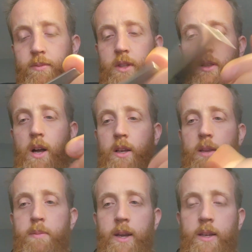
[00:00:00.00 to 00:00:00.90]
The
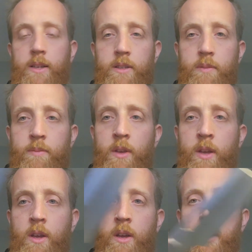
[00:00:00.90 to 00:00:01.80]
locking mechanism,
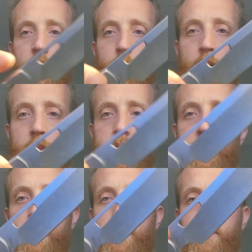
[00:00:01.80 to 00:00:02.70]
while it's
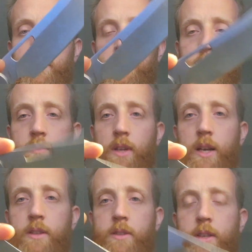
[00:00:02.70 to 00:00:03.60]
still
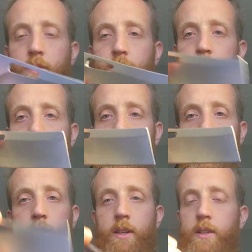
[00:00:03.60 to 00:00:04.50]
kind of stiff,
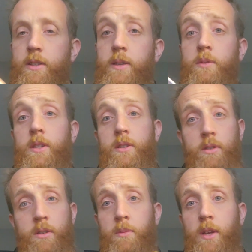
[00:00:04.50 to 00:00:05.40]
it seems
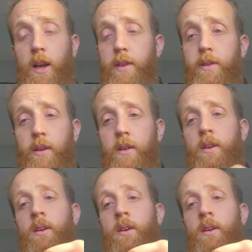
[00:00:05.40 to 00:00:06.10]
easier to me, I think.